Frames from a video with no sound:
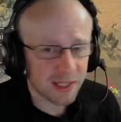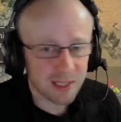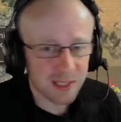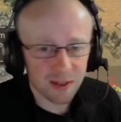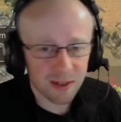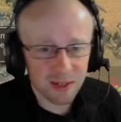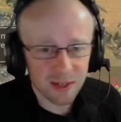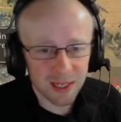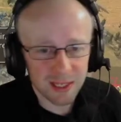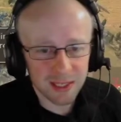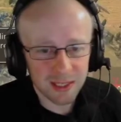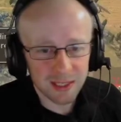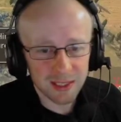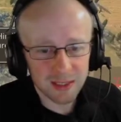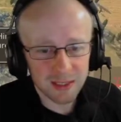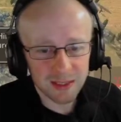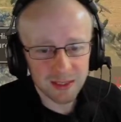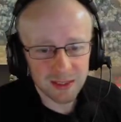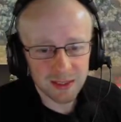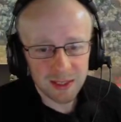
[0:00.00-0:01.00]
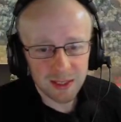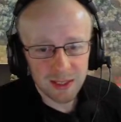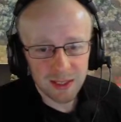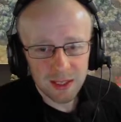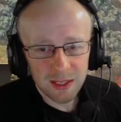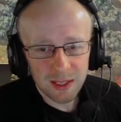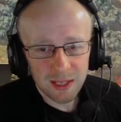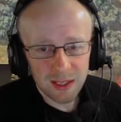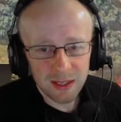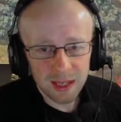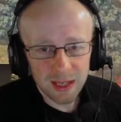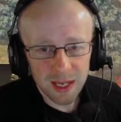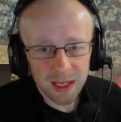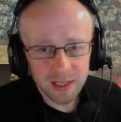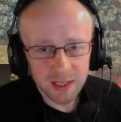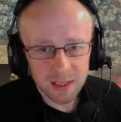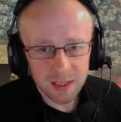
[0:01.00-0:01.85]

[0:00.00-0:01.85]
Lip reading: not like he didn't. Okay,